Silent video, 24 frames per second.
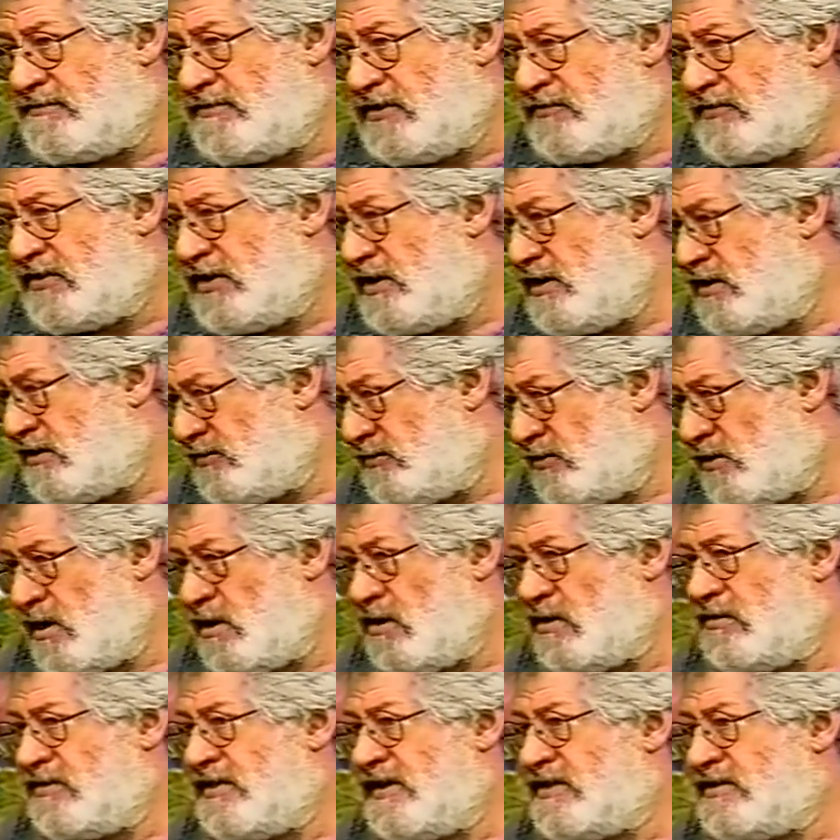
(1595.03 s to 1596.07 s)
50 years
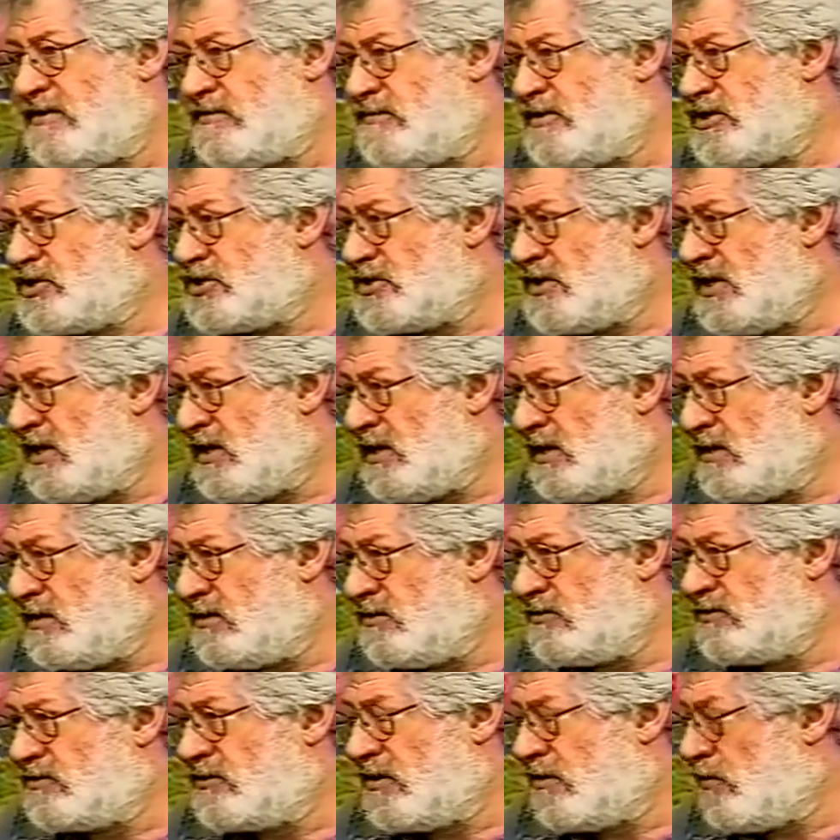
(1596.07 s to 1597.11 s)
ago that the
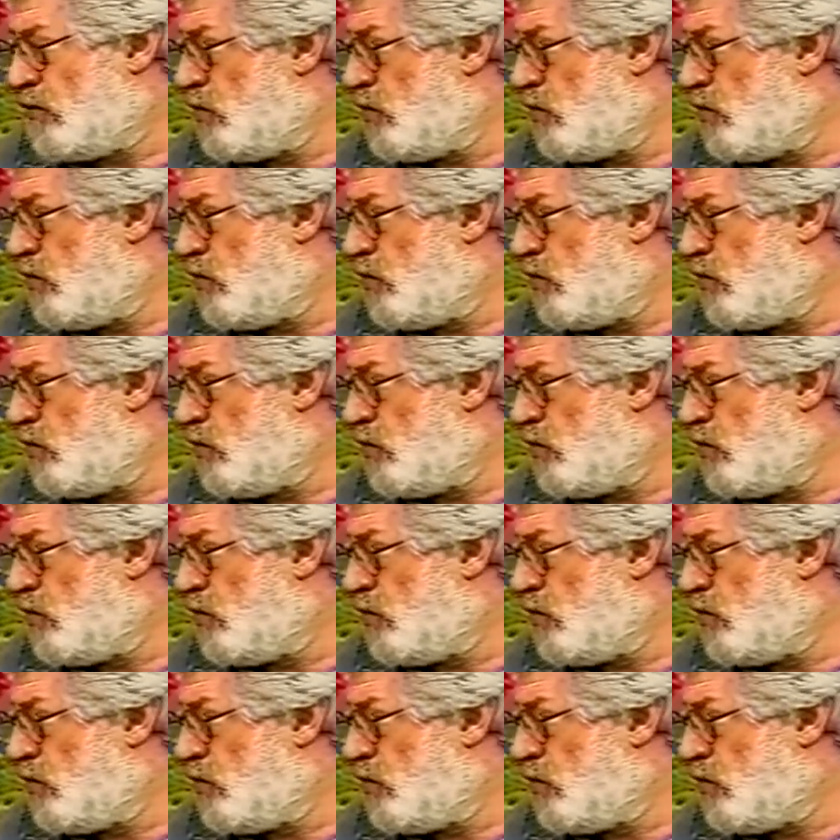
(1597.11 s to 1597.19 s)
machines